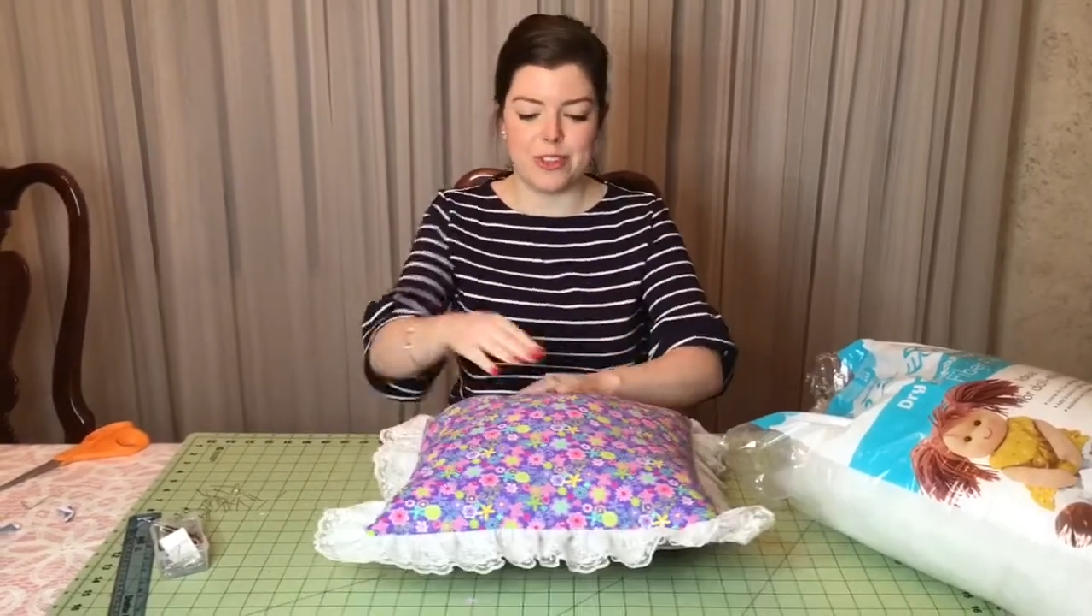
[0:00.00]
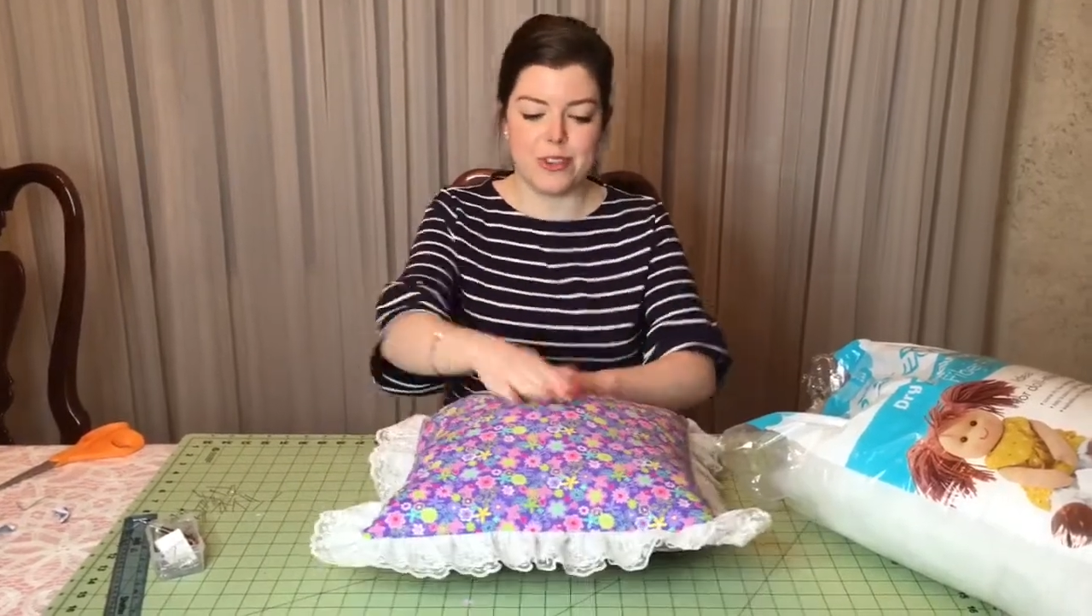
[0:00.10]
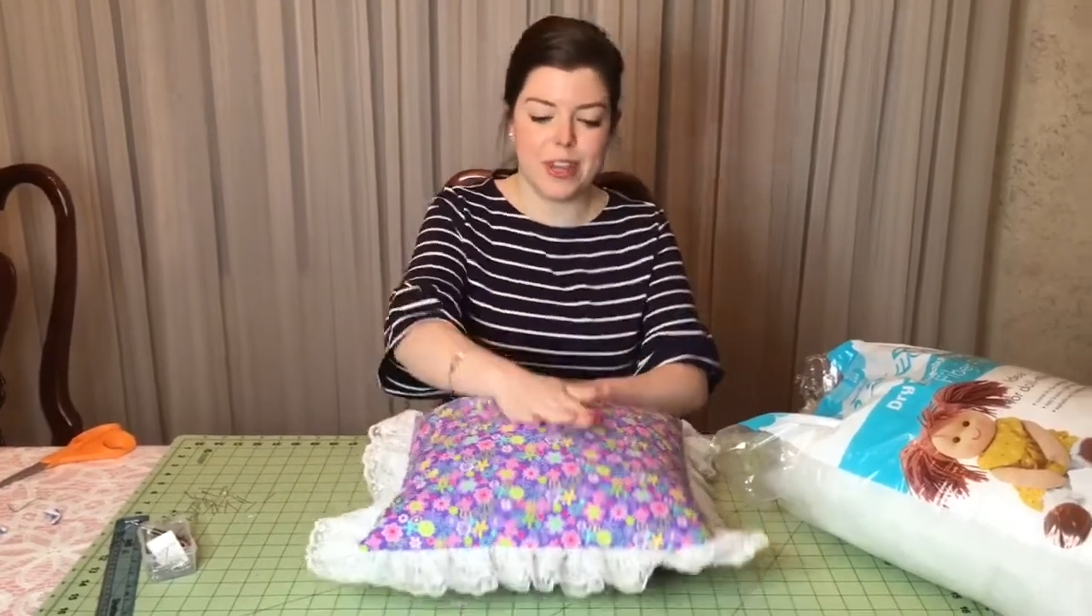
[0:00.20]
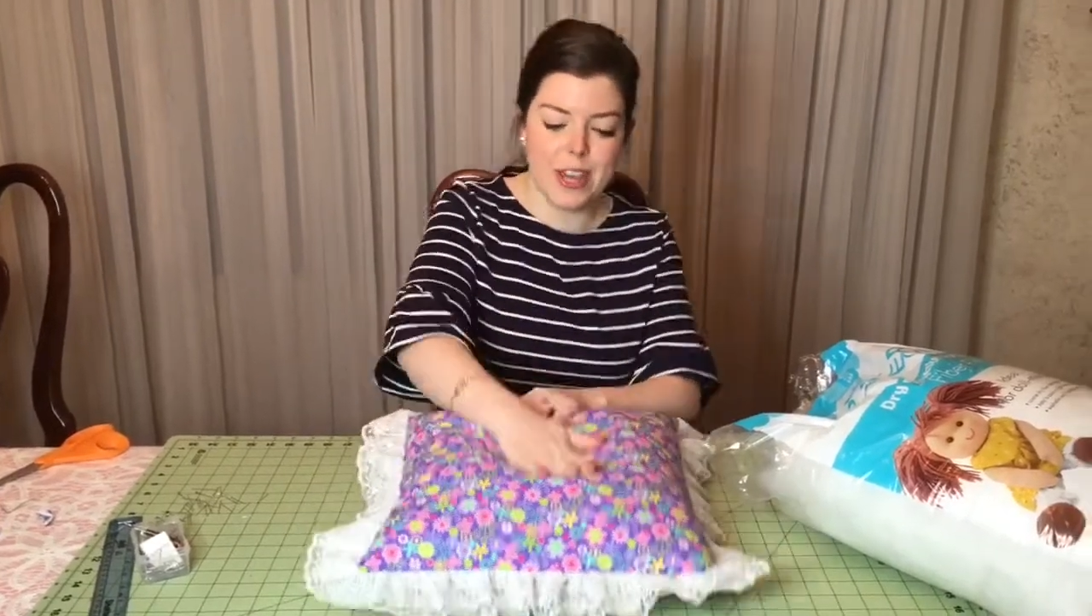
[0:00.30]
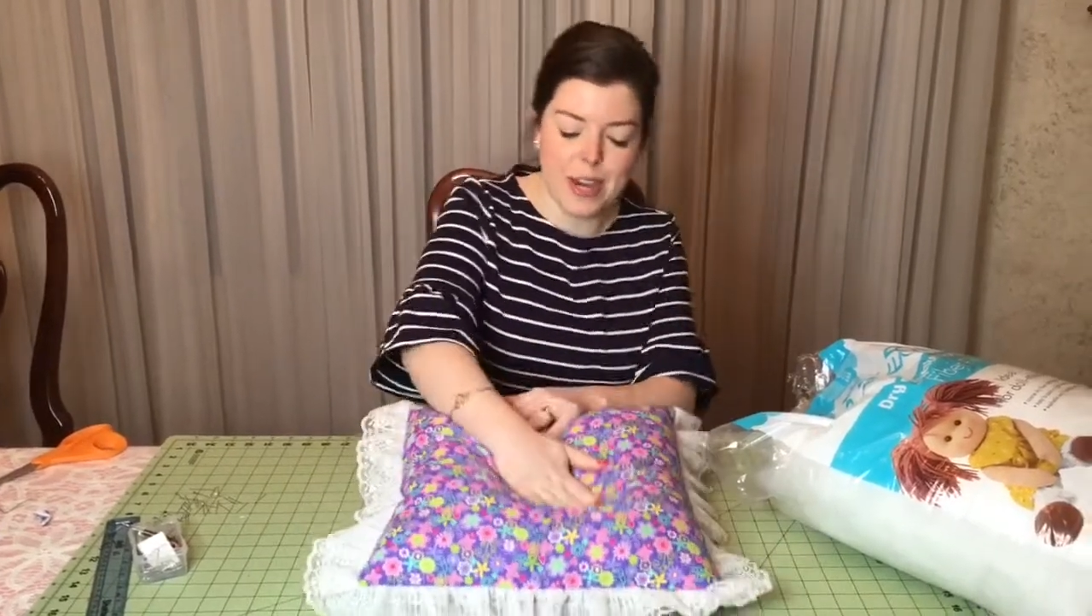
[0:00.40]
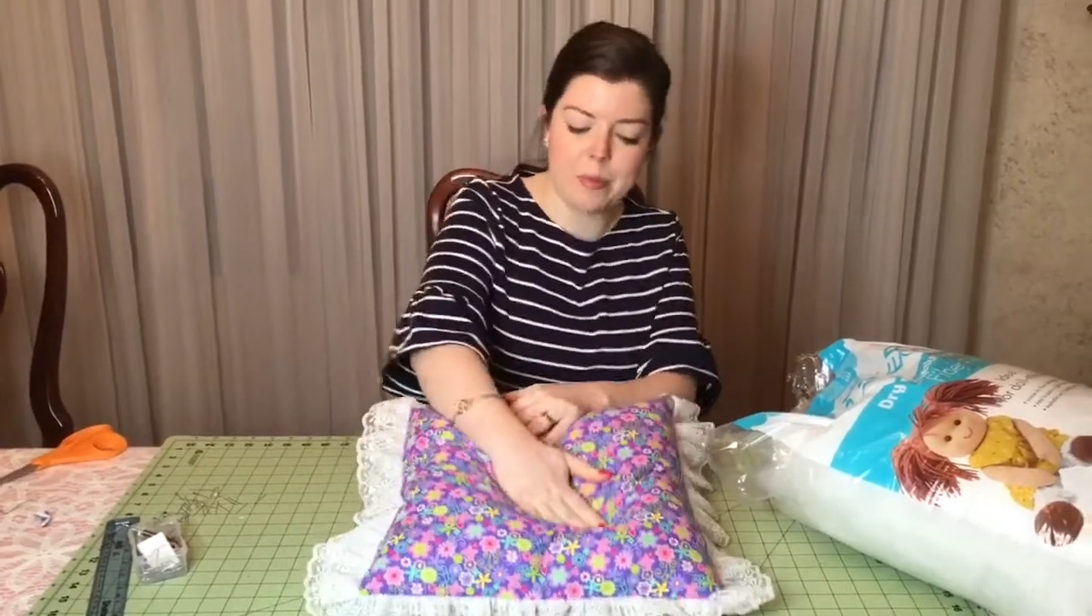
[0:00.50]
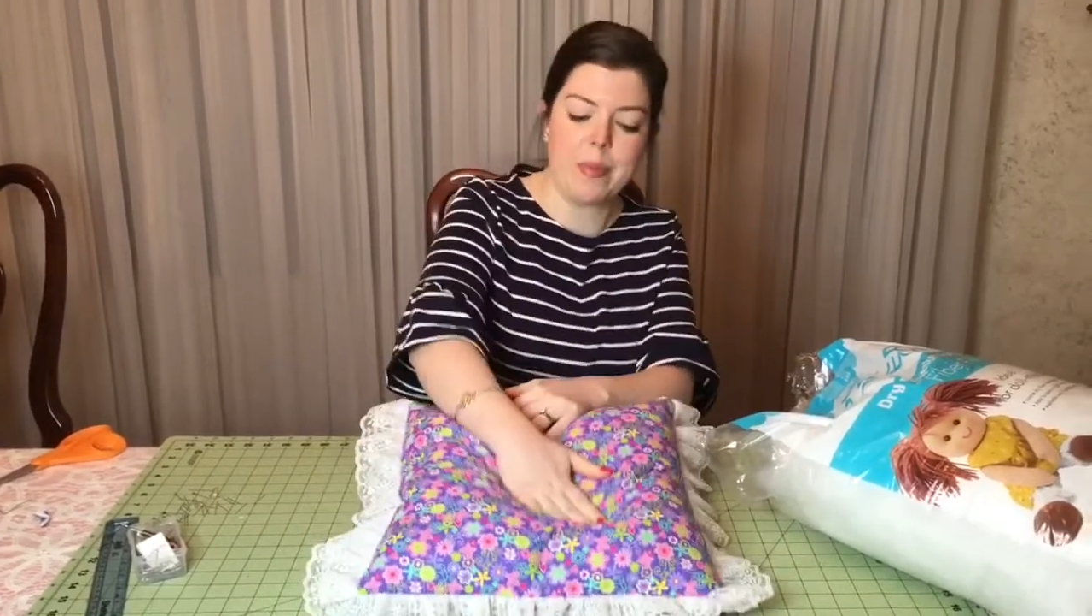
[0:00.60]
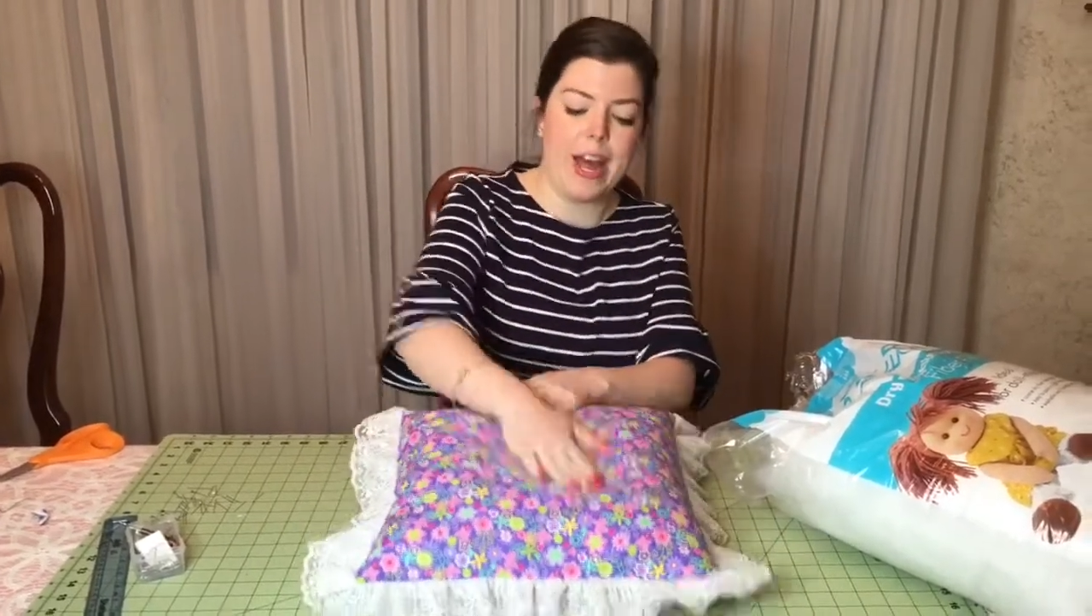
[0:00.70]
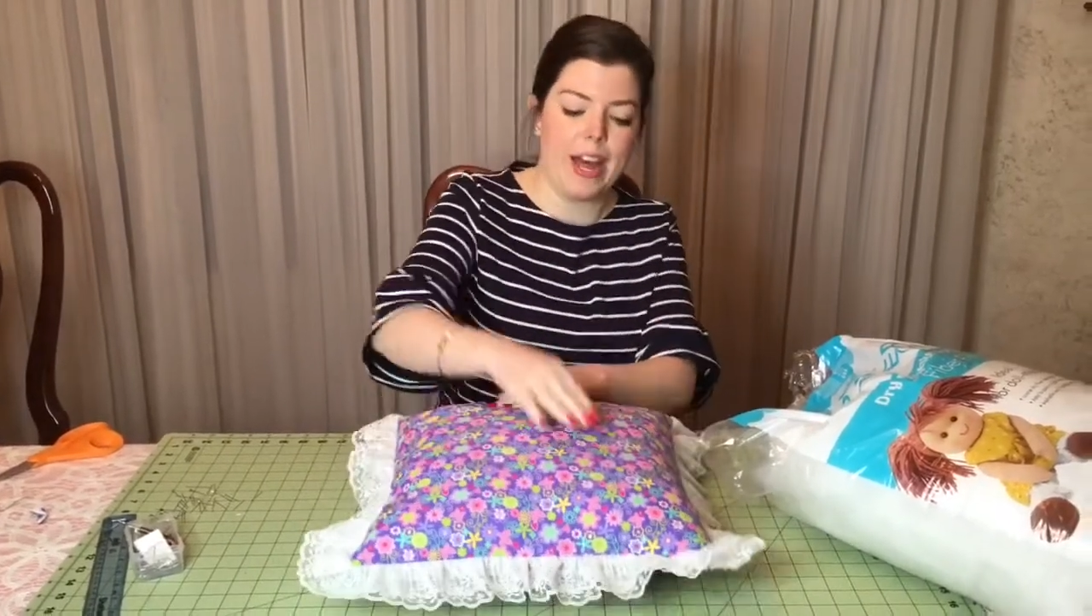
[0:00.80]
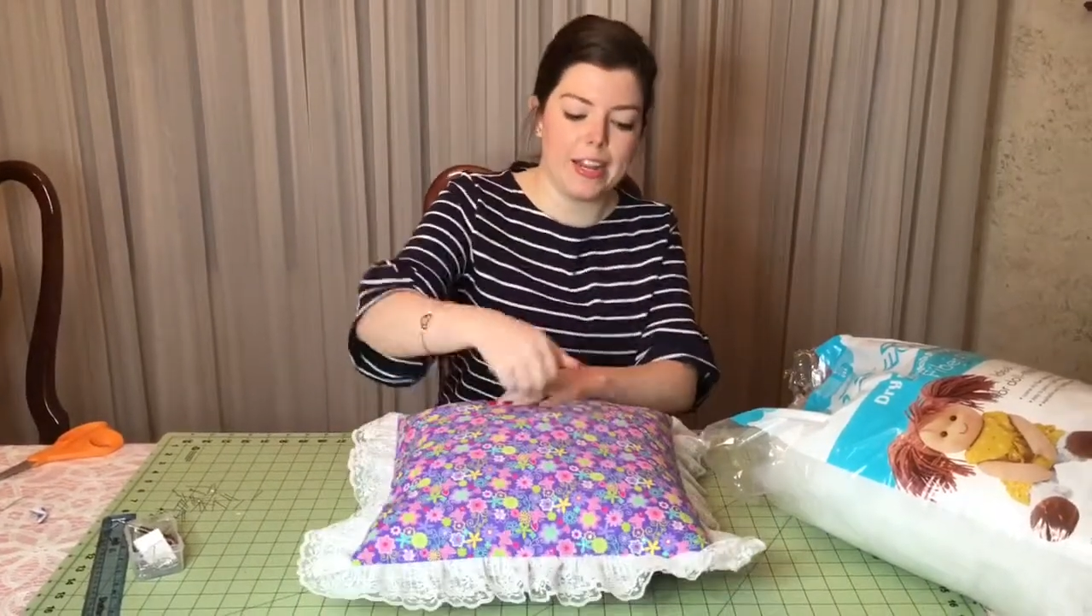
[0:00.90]
You can kind of
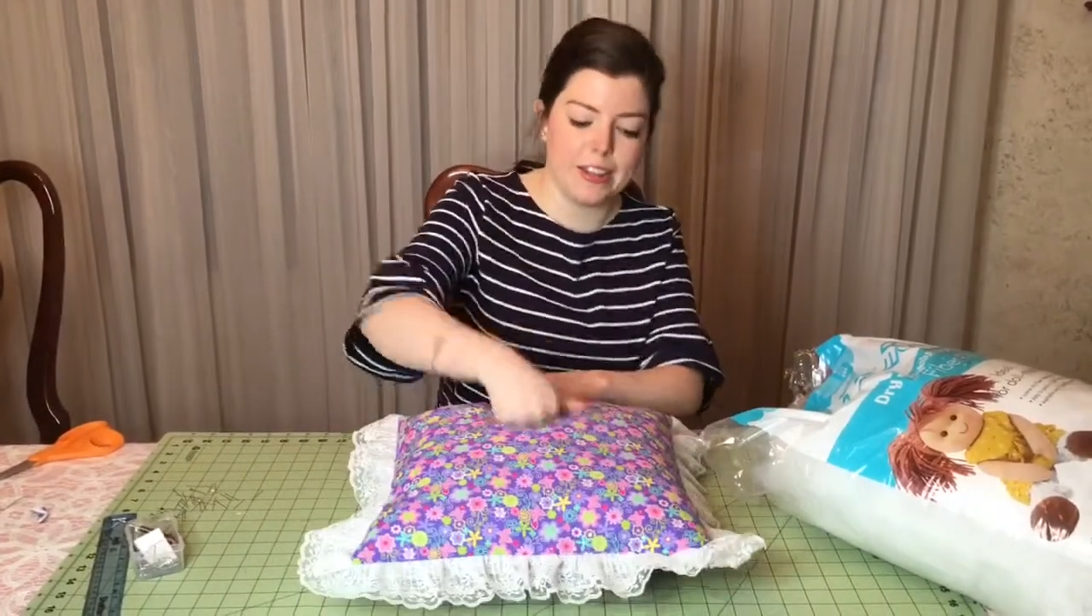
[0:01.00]
pack